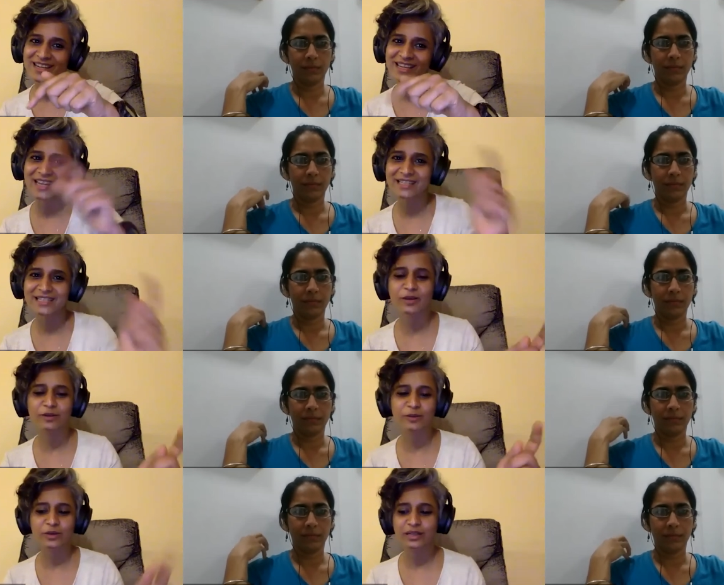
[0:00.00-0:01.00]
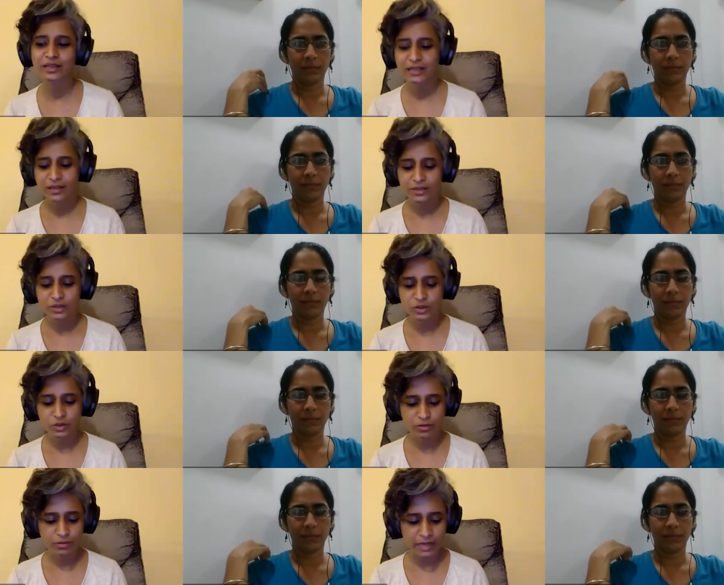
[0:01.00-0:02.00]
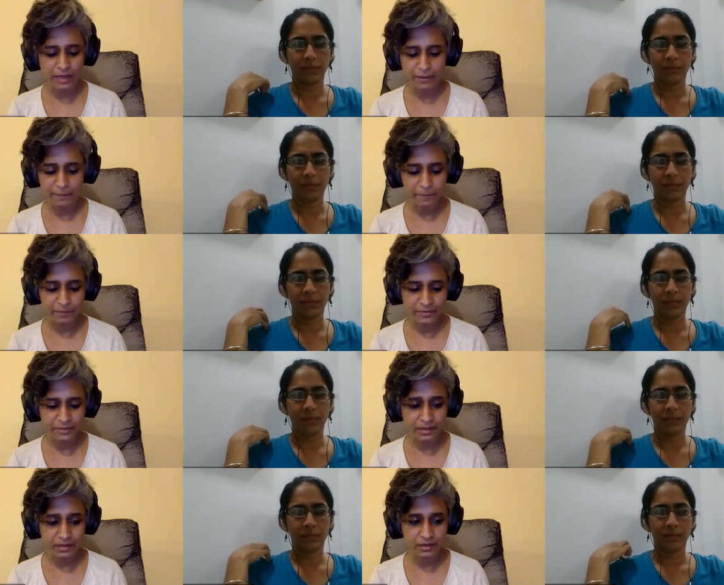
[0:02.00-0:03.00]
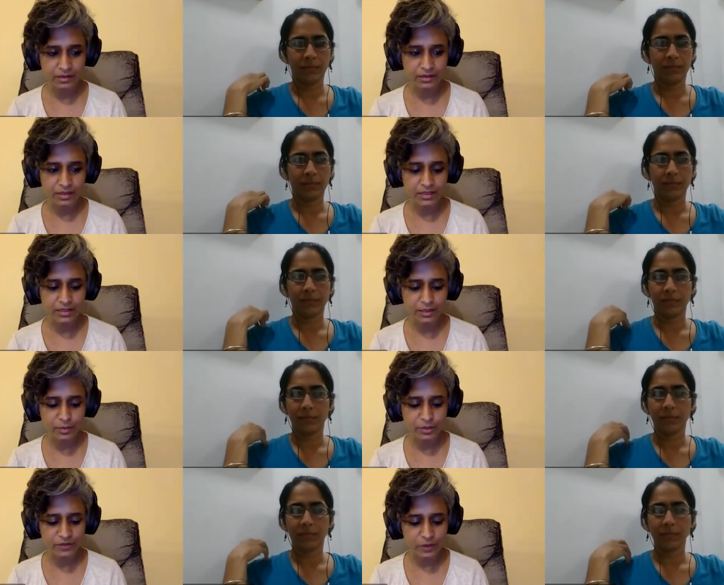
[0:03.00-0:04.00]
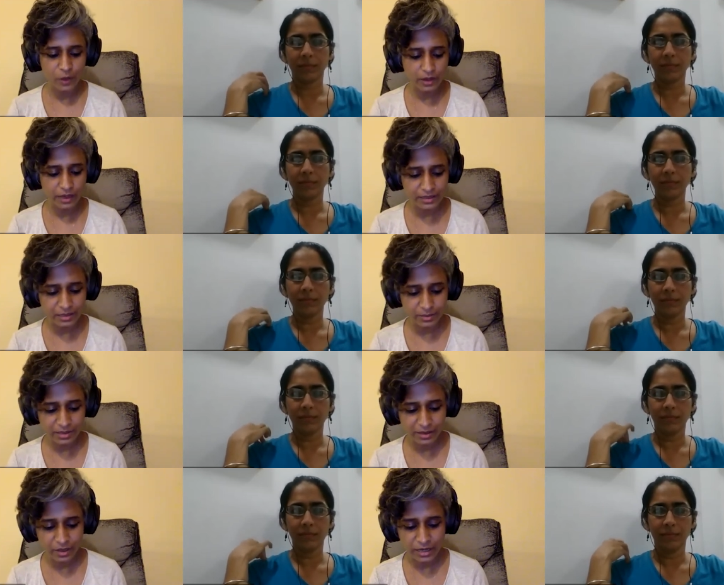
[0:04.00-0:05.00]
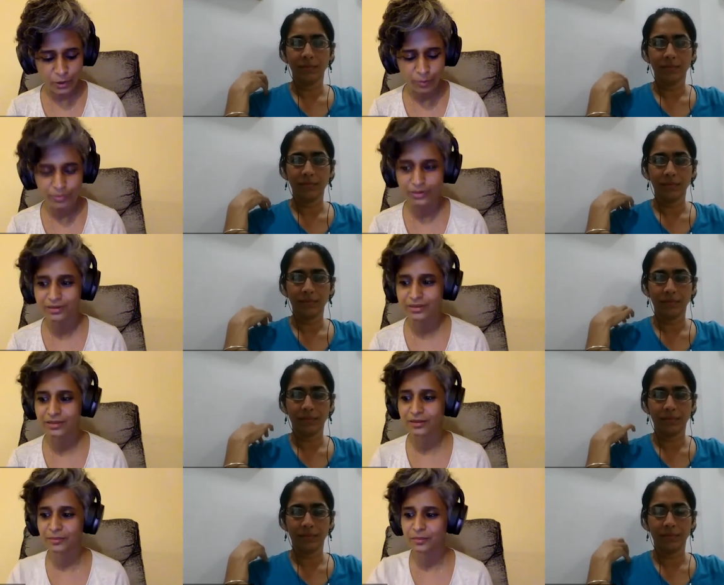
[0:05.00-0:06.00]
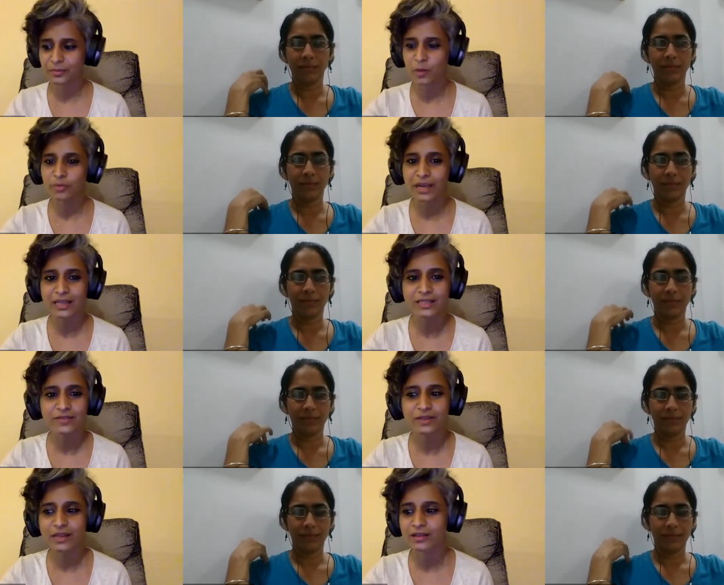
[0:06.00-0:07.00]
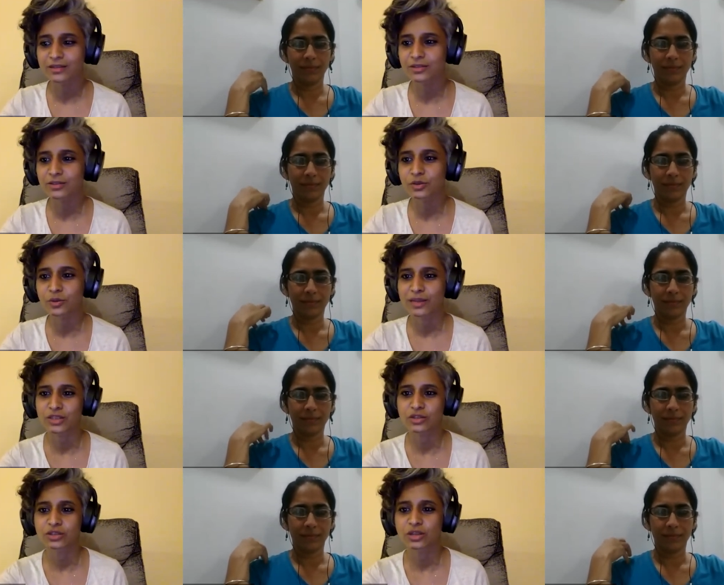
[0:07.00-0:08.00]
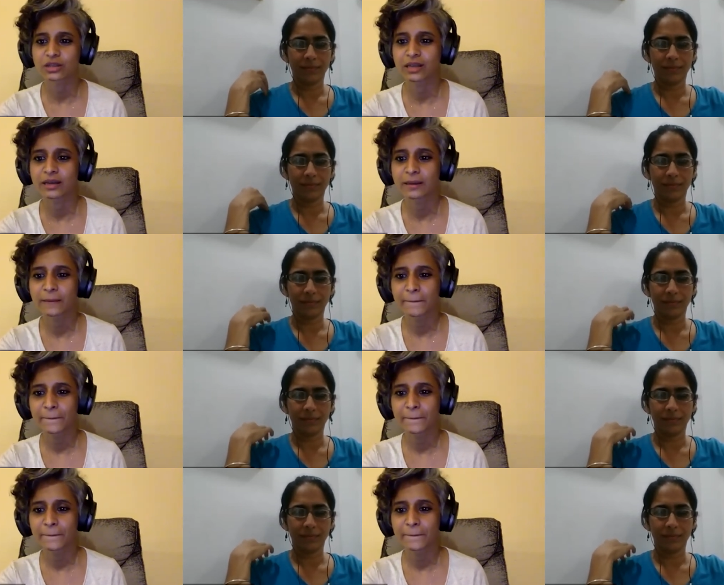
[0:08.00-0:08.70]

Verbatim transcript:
Speaker 1: study and take a look. So it's a little bit of a long answer, but I hope it comprehensively answers your question, Shraddha.